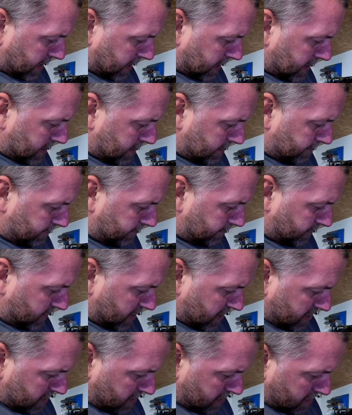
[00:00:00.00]
back
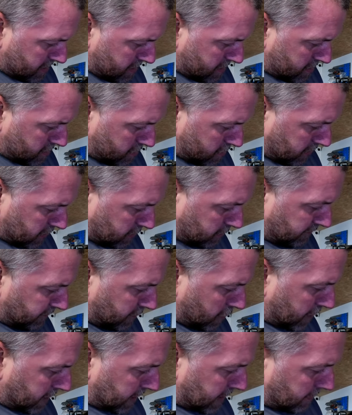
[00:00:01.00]
once
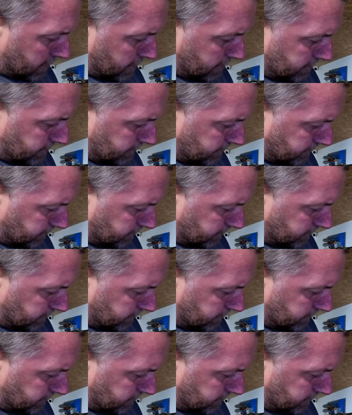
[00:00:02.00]
we've got it out